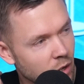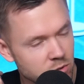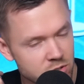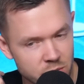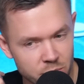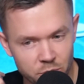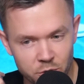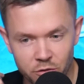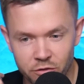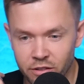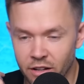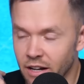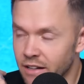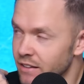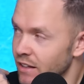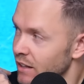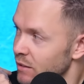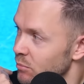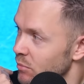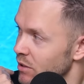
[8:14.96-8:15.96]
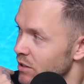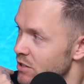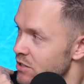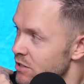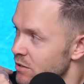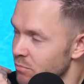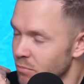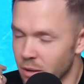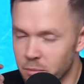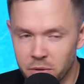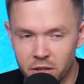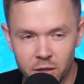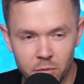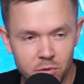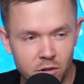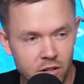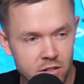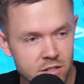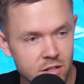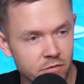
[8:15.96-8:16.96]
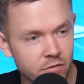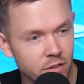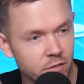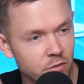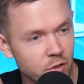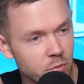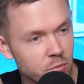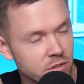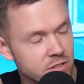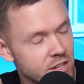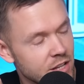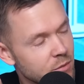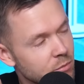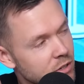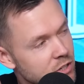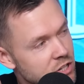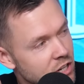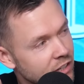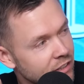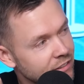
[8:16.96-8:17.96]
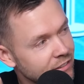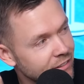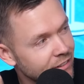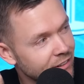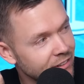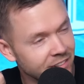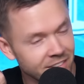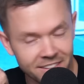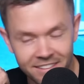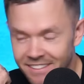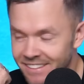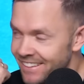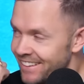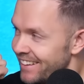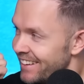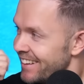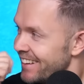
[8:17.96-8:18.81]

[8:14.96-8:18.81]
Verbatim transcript: allows him to fly that much. Maybe he brought something from Azerbaijan. You know?